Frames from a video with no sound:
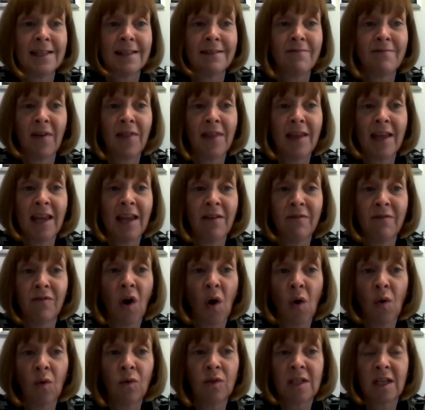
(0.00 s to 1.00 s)
for the
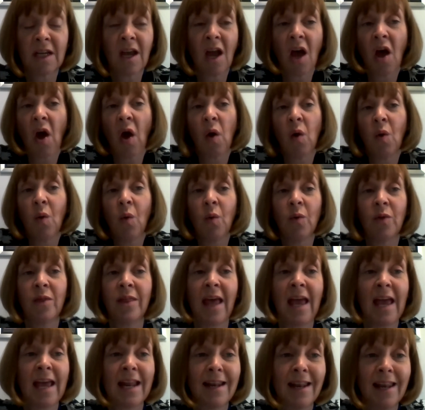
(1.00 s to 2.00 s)
role to go,
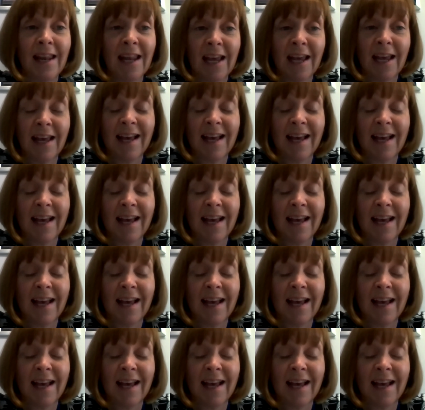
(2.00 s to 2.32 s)
then